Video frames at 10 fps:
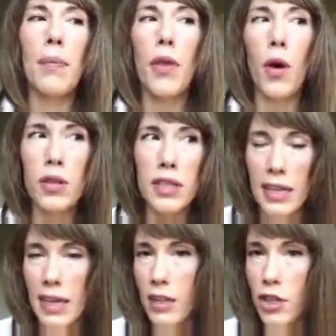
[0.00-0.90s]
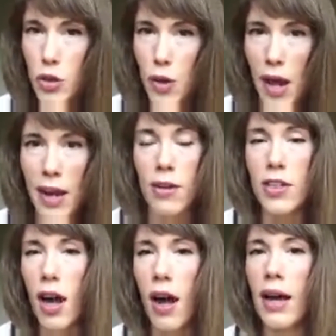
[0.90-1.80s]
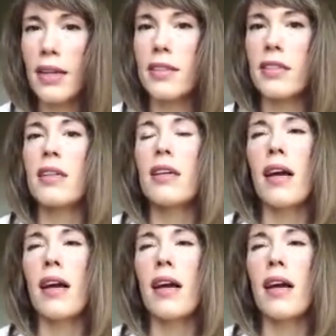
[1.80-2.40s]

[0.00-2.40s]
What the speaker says: Those can get shredded or tossed.